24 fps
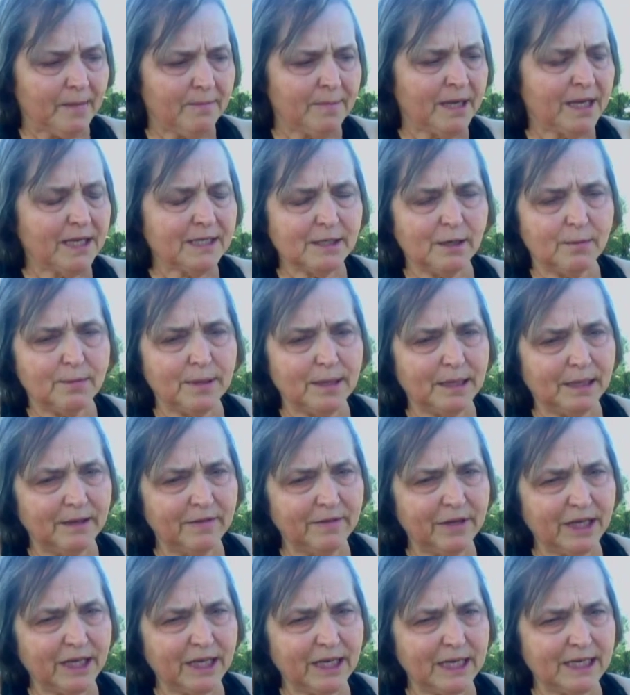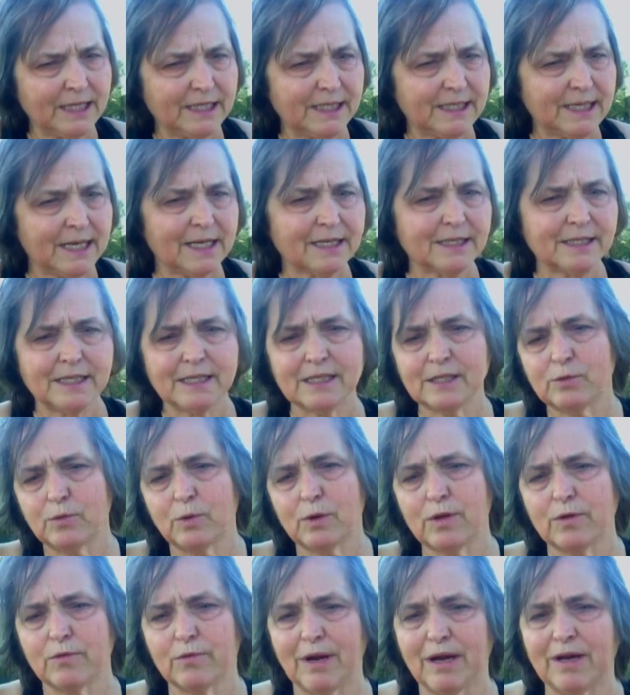Because I'll be living in East Texas
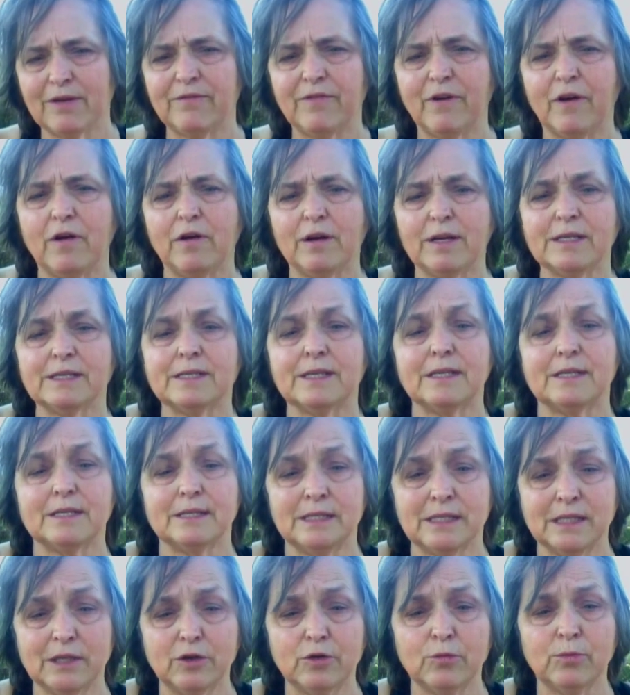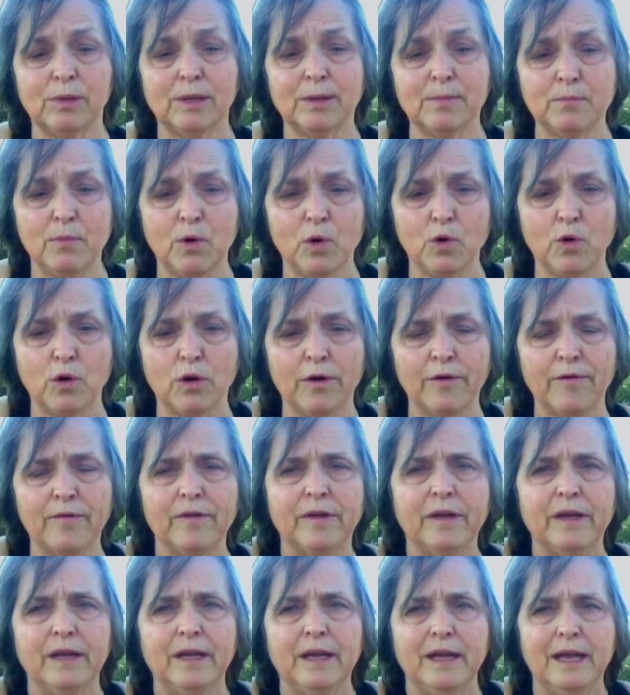where the rainfall is considerably more.
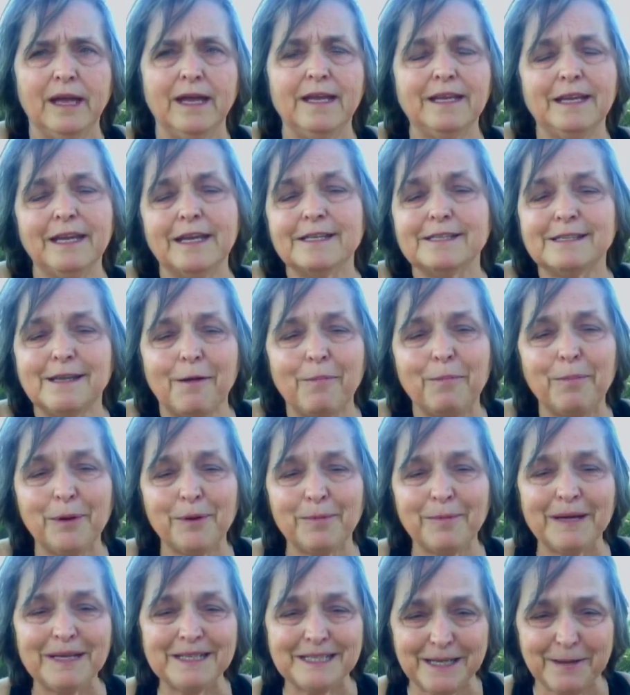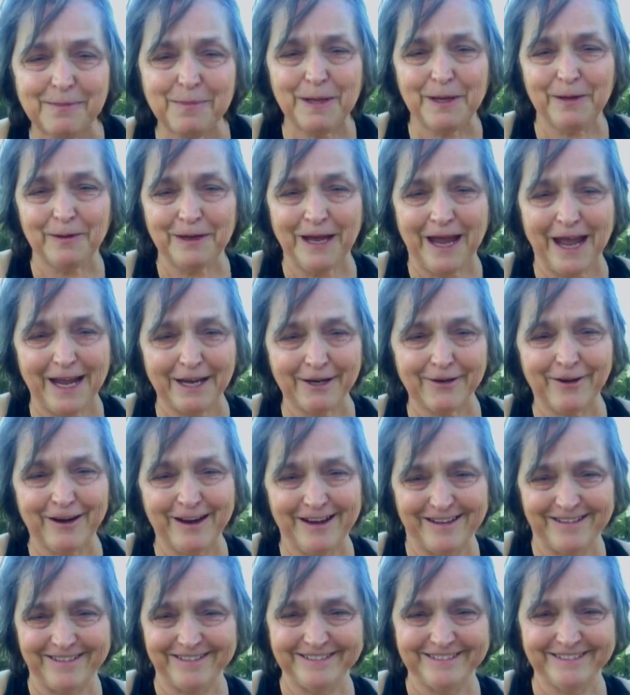And yes, I'll put my teepee on high
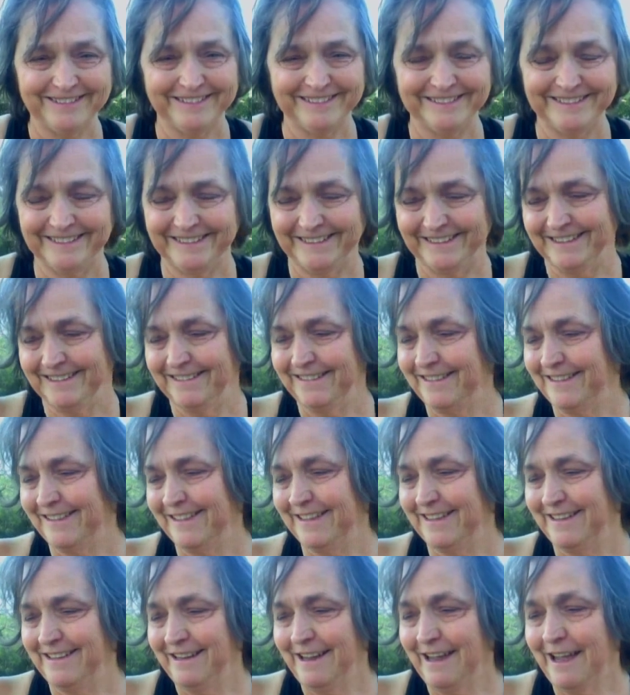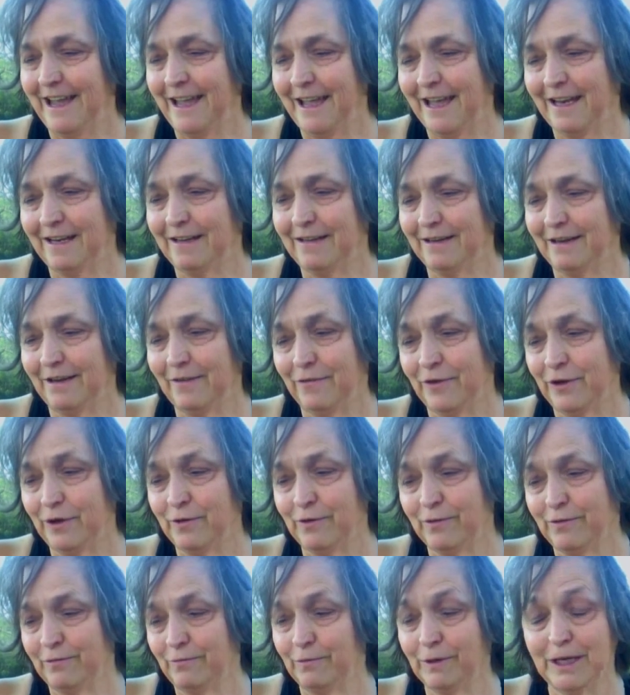ground. And if
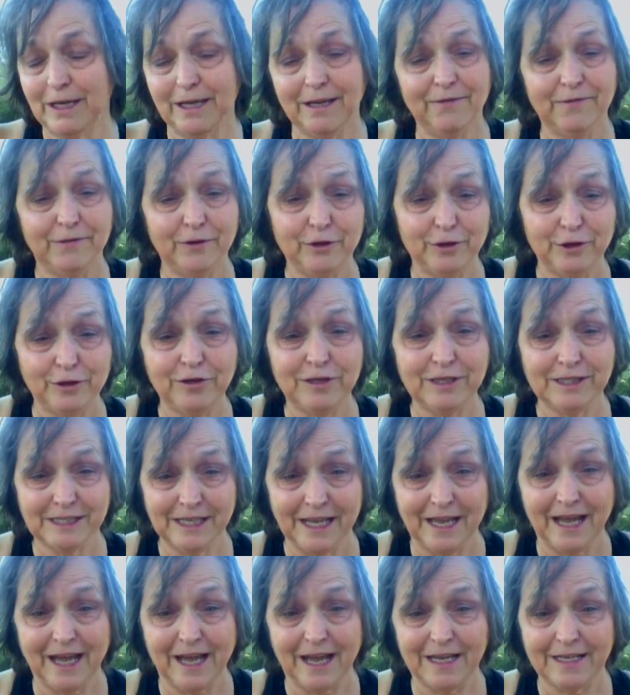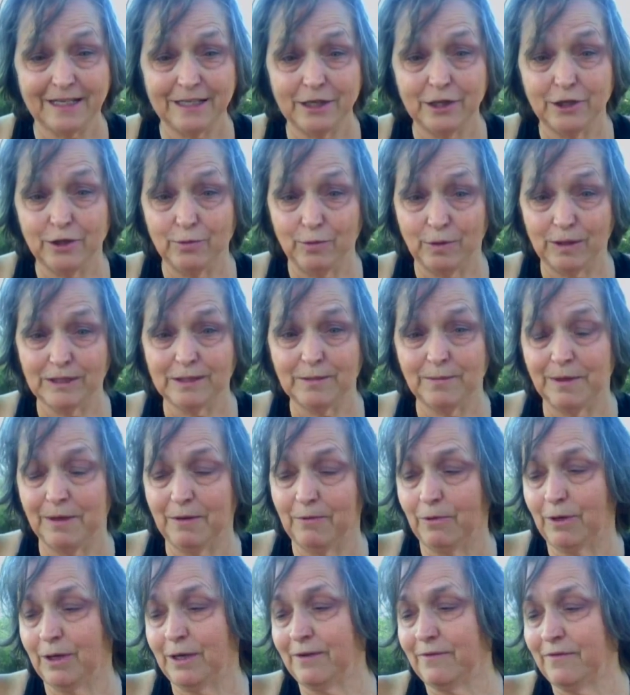you do decide you want to be
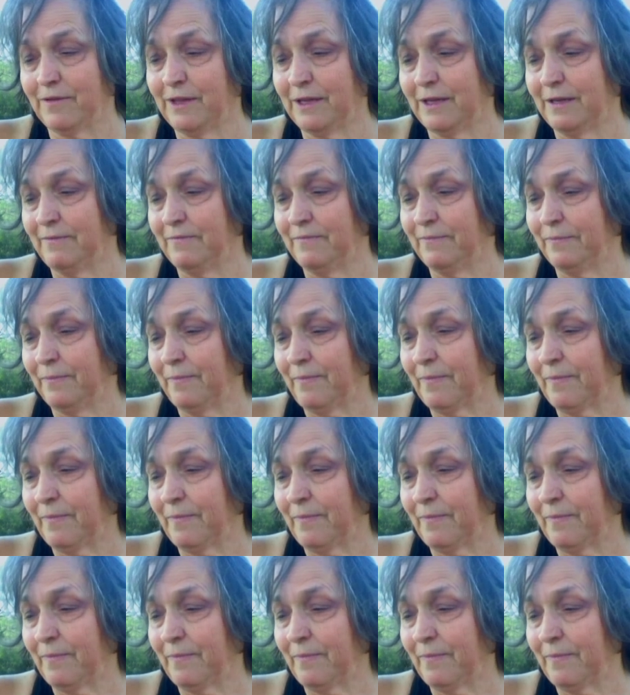one of the